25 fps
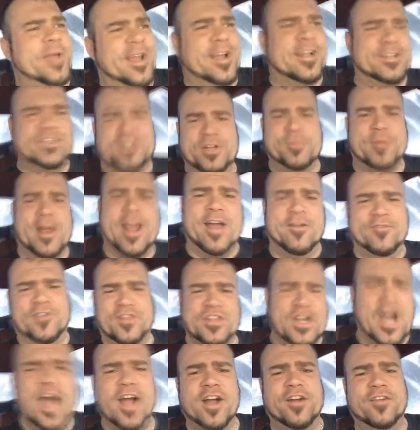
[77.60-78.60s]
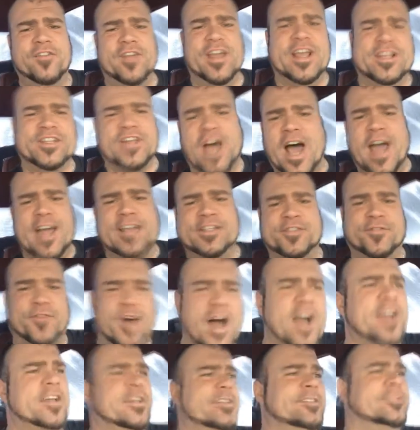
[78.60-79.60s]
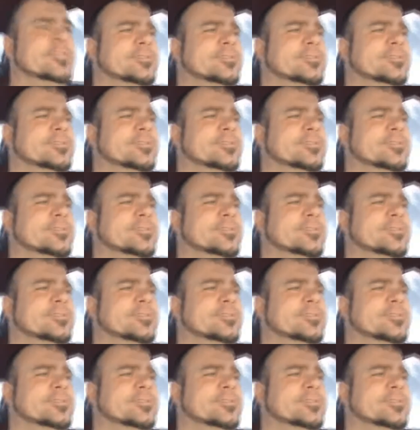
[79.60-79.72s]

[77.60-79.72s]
Michael G. Brown photography is high as fuck?